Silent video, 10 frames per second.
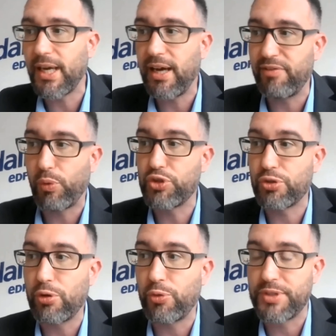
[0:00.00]
have
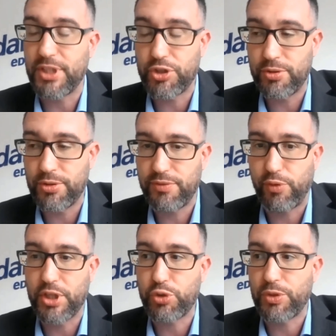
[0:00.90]
regional concessions
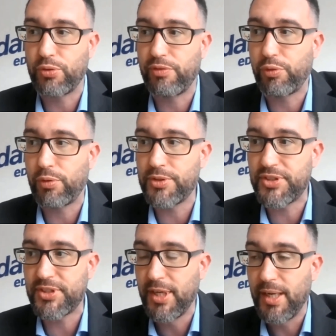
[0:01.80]
for each region of
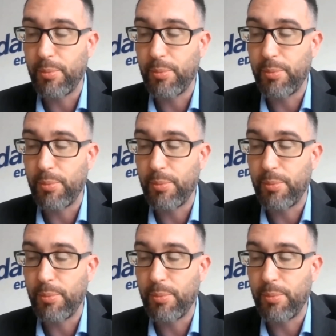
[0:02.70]
France,